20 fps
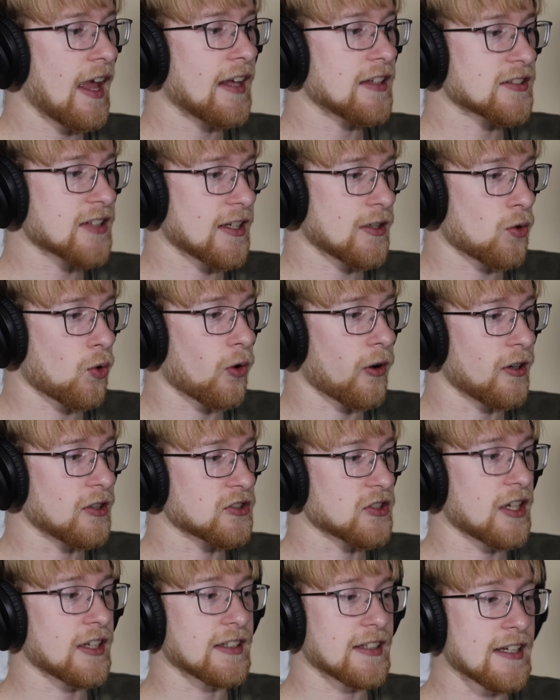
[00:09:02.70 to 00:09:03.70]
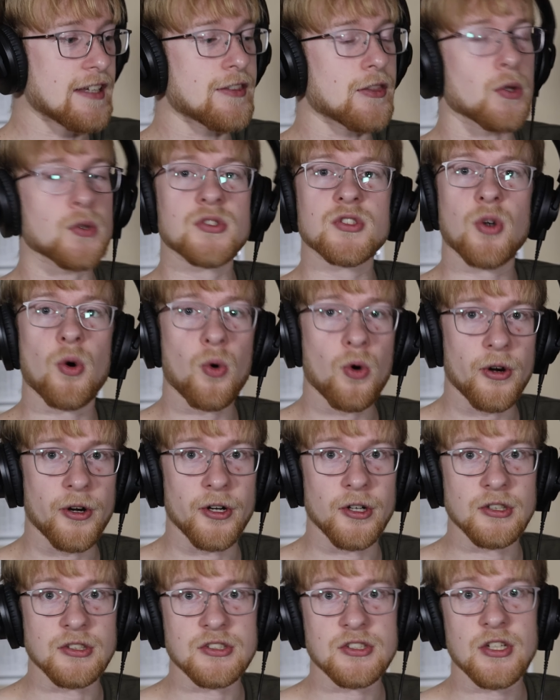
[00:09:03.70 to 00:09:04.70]
and 10 horns. Again, those
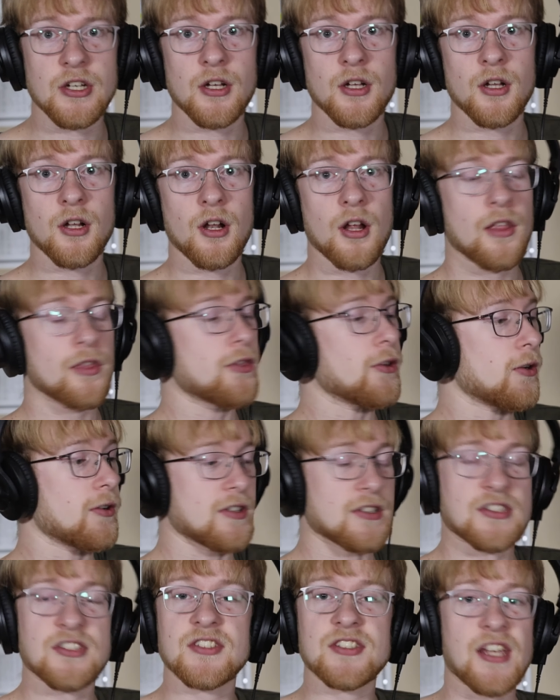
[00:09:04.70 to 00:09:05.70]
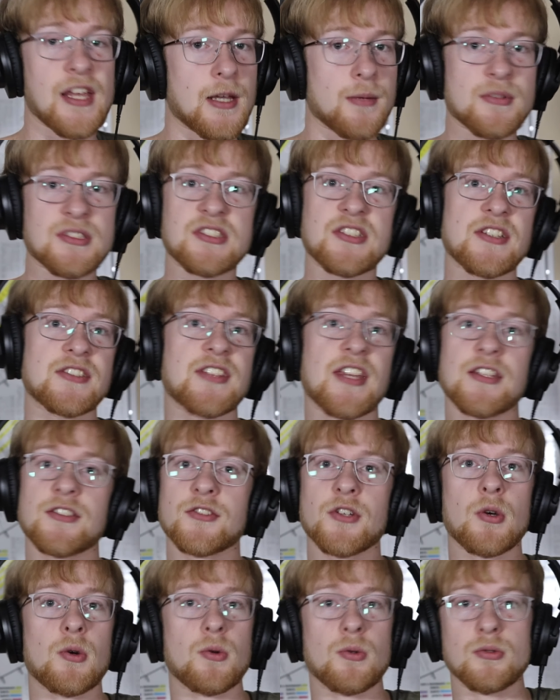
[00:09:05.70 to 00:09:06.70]
horns, they're the same as the 10
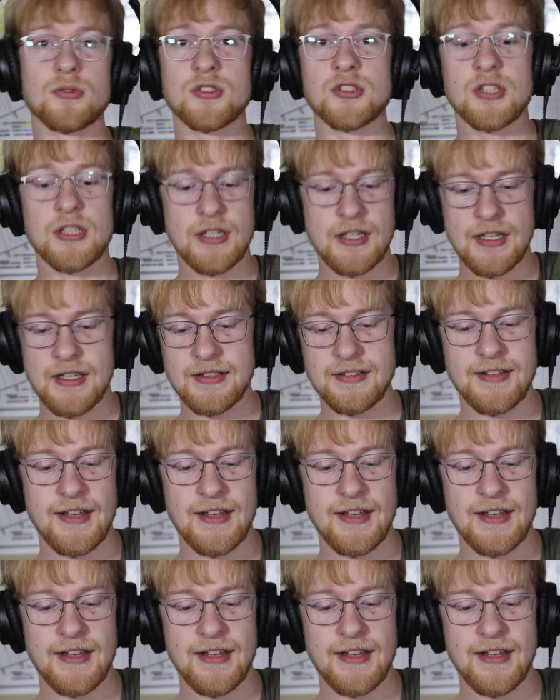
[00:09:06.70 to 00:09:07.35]
toes in